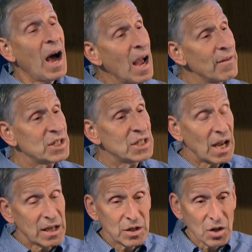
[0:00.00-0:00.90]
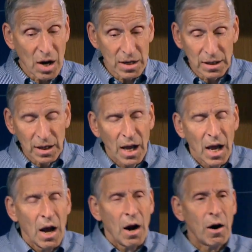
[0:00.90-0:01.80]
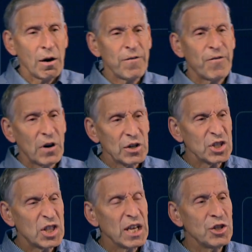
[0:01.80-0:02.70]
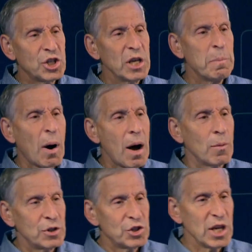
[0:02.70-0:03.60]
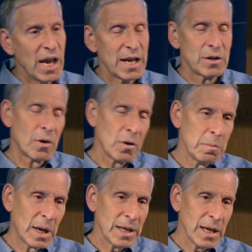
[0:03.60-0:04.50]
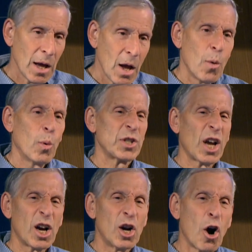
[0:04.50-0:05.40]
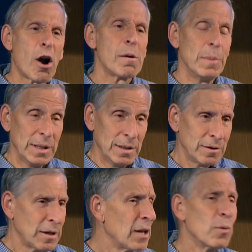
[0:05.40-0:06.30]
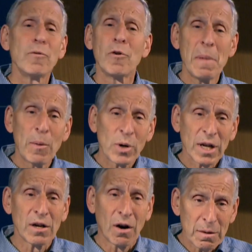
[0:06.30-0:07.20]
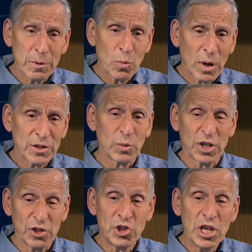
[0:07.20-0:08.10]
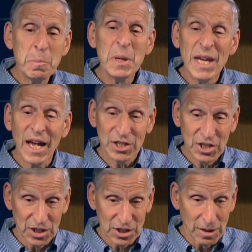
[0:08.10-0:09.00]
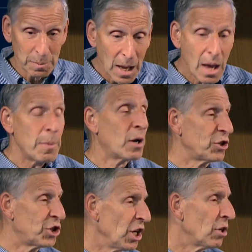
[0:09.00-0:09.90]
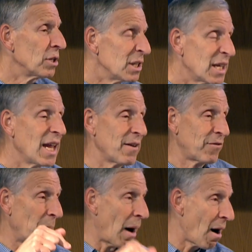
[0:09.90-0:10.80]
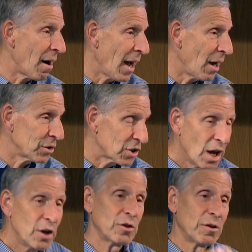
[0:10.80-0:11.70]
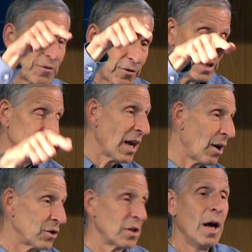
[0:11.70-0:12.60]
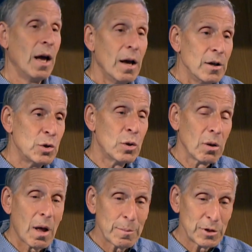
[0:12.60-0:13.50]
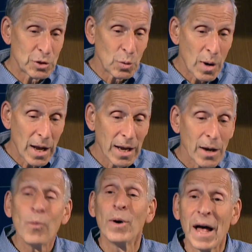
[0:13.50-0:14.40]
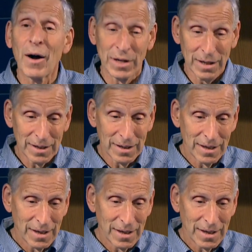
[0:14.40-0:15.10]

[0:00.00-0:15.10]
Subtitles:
I have a second daughter. Her first thing she bought when she had her own money was a Garmin. Anyone remember what a Garmin was? It was a GPS system because she couldn't get from our house to her friend's house 2 kilometers away without it.